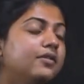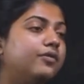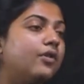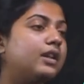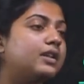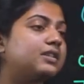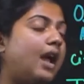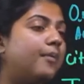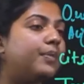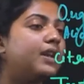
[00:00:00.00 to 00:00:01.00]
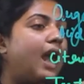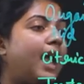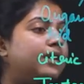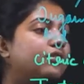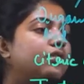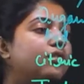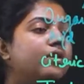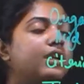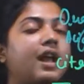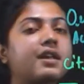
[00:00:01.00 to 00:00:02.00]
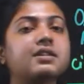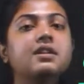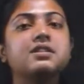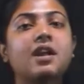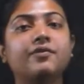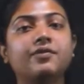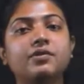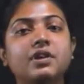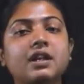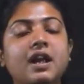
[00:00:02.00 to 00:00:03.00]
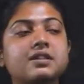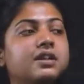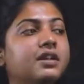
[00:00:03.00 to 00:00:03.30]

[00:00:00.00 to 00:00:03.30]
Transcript: For example, hydrochloric acid, sulfuric acid,